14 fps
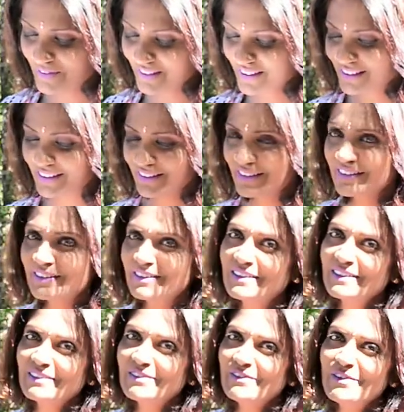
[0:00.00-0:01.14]

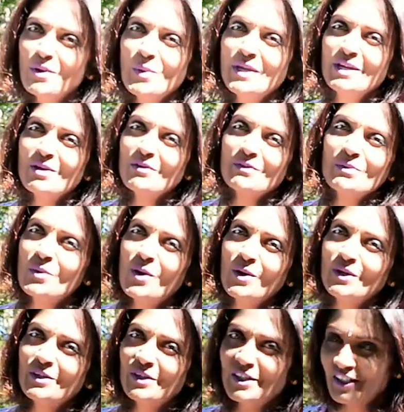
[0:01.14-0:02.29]
the flowing of the
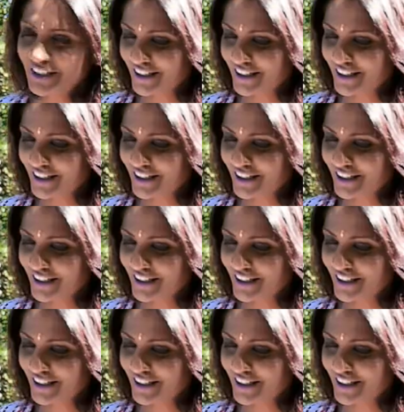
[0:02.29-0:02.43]
water.